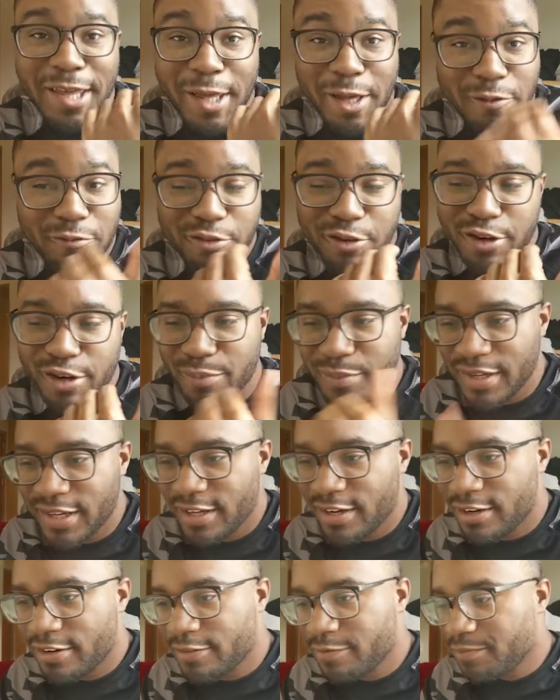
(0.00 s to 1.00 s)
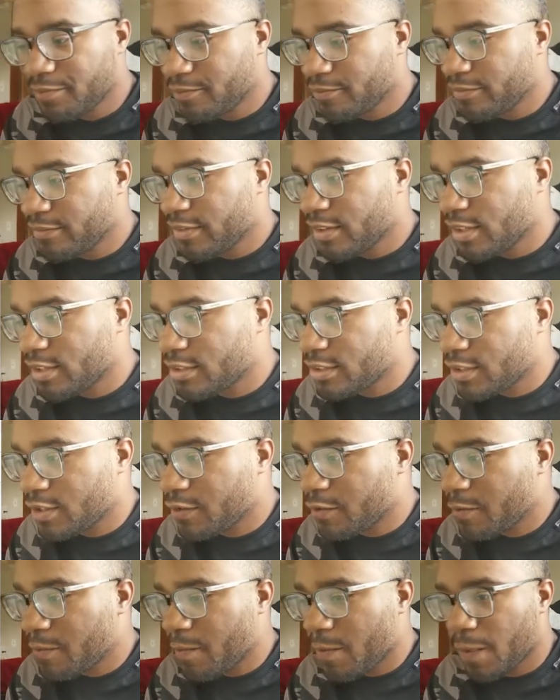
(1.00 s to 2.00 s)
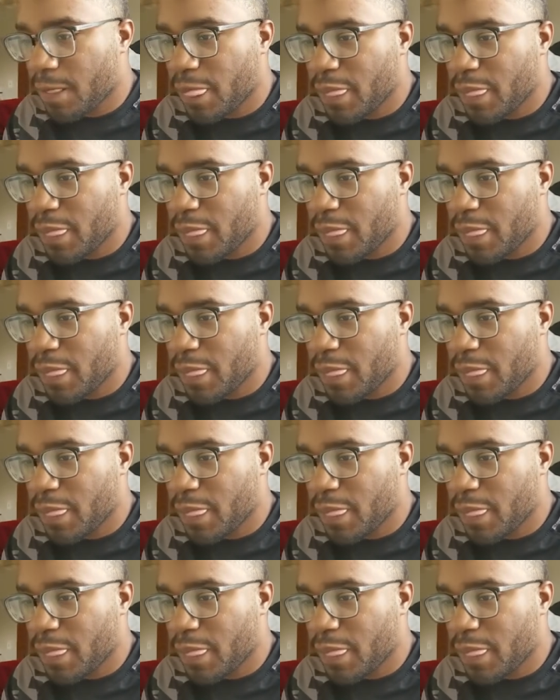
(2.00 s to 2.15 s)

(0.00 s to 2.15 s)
if you're a beginner. So